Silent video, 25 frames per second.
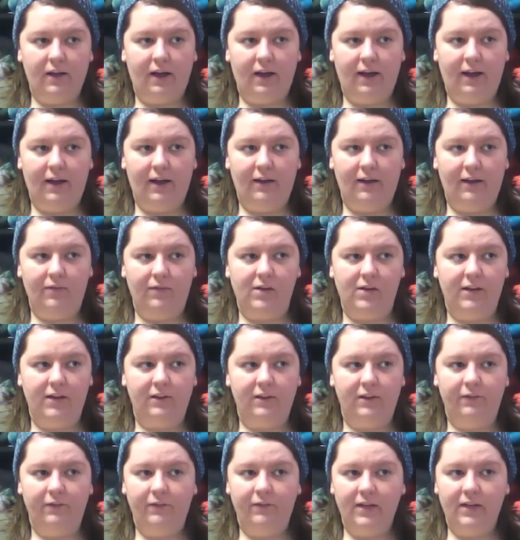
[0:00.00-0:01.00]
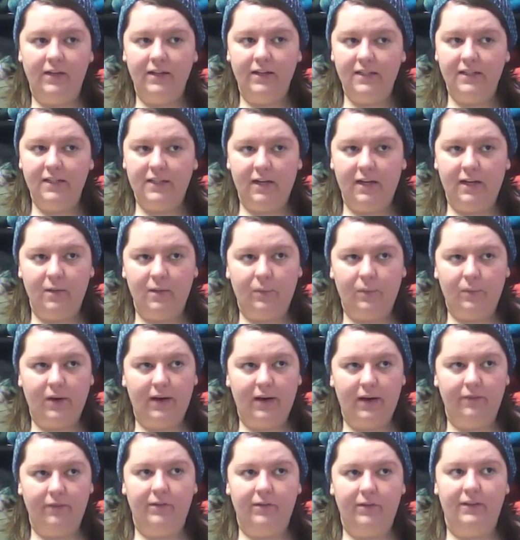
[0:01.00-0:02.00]
I've got the feed set up
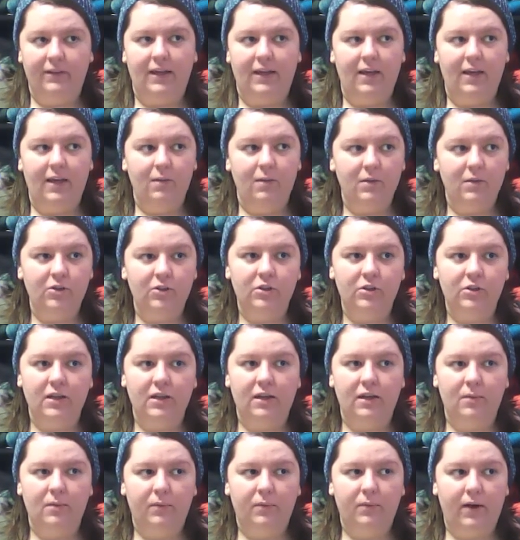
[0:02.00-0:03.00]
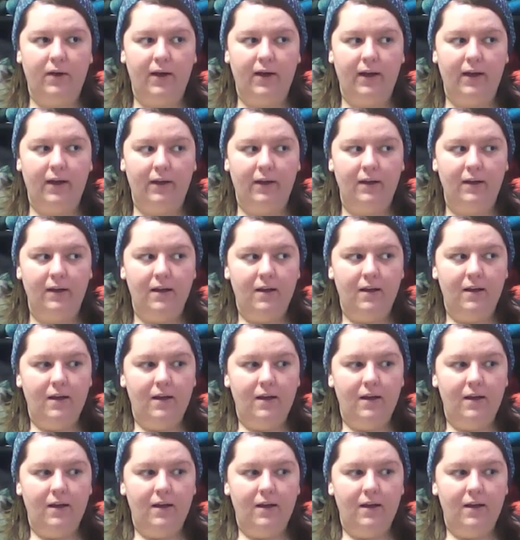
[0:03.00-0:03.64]
right. I've got the image set up right.